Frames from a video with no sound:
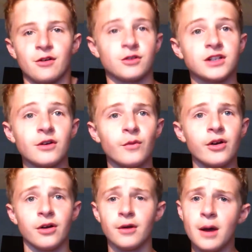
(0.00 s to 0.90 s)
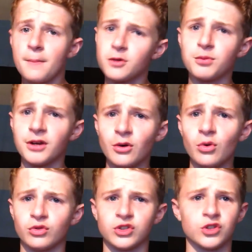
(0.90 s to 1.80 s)
It was kind of weird, but it's pretty
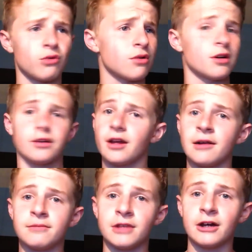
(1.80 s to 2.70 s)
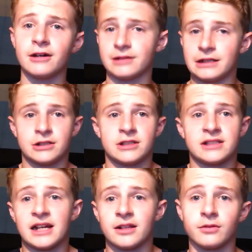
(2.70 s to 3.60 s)
cool. So, yeah, I just
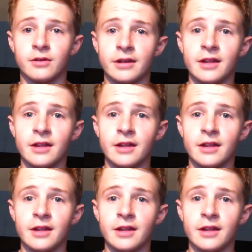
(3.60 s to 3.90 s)
decided to